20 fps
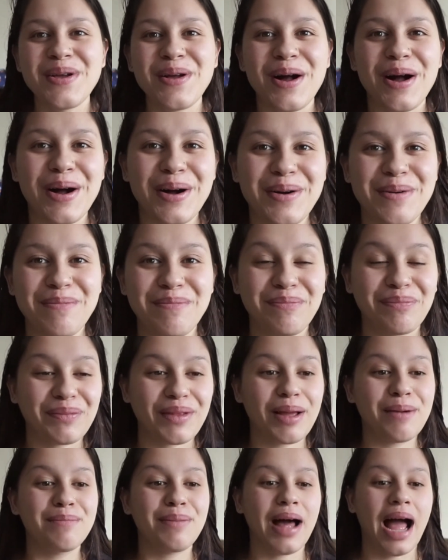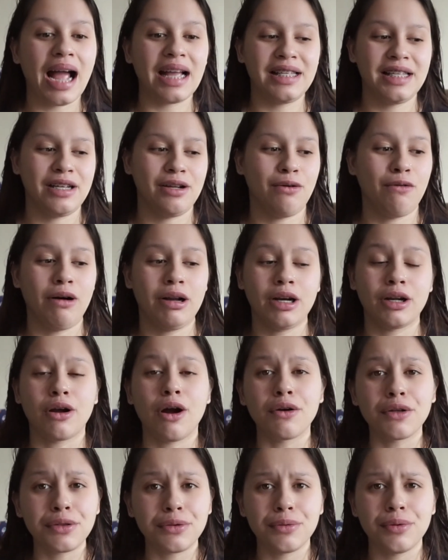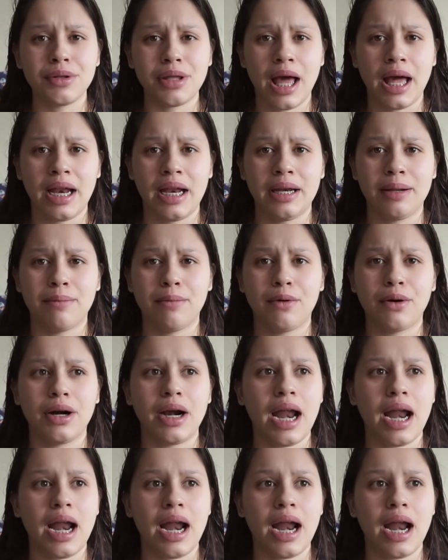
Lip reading: But I didn't want to go through that anymore,